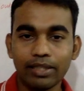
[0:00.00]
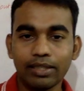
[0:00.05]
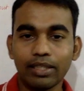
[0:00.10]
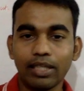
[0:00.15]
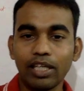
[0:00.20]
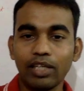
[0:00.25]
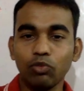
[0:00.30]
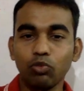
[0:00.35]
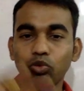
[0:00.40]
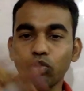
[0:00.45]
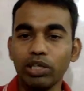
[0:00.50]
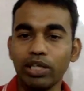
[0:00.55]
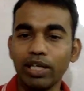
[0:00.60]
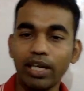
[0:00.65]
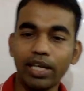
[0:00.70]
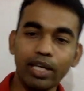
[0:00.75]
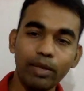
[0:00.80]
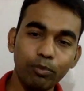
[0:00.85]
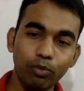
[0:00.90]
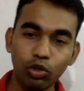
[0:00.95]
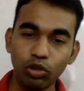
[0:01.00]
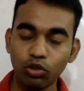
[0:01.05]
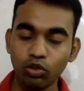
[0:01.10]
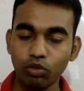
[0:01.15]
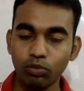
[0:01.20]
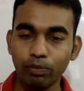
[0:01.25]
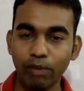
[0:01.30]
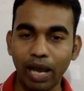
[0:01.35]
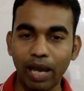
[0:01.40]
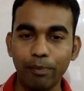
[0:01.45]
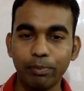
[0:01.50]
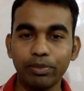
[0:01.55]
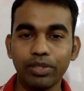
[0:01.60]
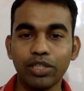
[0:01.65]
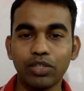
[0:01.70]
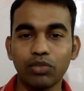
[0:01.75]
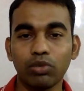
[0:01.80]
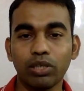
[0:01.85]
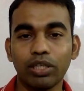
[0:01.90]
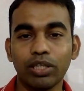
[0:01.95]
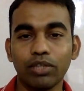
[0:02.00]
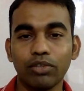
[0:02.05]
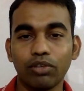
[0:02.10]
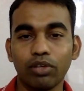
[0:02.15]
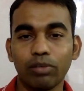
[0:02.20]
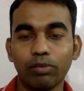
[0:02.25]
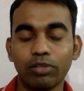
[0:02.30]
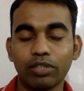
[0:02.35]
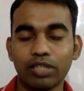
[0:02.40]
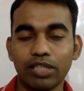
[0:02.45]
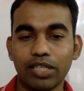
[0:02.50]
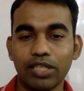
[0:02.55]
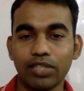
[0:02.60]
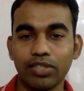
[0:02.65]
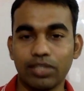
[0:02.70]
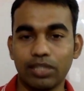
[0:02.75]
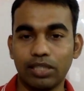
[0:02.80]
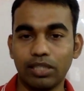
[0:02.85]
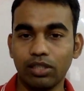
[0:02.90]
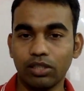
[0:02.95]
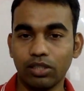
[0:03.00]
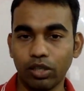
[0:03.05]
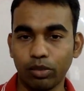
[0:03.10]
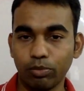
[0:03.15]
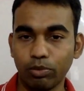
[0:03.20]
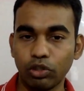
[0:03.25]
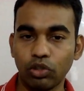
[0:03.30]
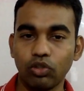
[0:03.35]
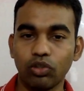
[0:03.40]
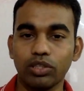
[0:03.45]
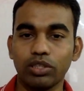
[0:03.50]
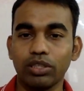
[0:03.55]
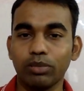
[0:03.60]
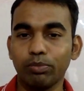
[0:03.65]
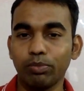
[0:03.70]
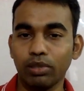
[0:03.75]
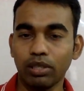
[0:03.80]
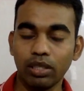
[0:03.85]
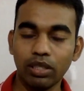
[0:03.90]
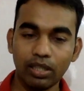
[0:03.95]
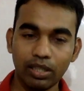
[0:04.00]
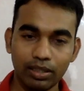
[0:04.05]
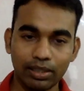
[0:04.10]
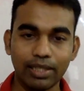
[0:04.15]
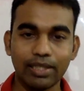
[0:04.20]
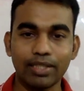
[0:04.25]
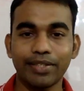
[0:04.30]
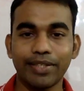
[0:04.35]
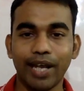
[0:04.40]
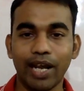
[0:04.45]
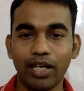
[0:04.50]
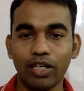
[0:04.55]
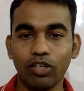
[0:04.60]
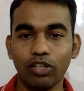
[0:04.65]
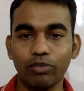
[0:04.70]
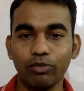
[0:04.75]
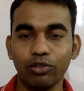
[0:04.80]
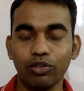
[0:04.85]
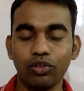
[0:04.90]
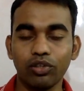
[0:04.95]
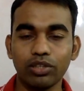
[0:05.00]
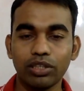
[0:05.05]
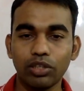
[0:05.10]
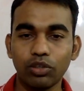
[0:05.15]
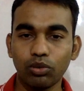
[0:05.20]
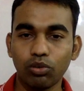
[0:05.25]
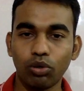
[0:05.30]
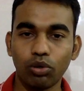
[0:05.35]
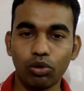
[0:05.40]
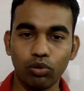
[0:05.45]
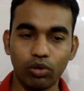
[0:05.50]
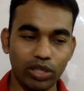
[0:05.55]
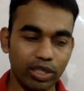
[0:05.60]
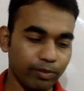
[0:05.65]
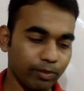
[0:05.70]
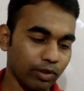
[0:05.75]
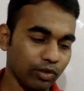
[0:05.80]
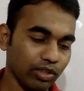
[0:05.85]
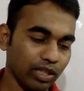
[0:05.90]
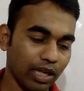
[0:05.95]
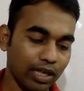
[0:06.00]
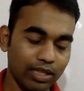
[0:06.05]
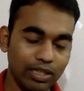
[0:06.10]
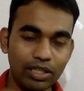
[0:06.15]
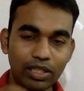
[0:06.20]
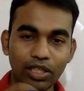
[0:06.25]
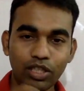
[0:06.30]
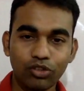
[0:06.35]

then we'll able to map this one into computer science terminology, that is stack terminology. Don't worry about that.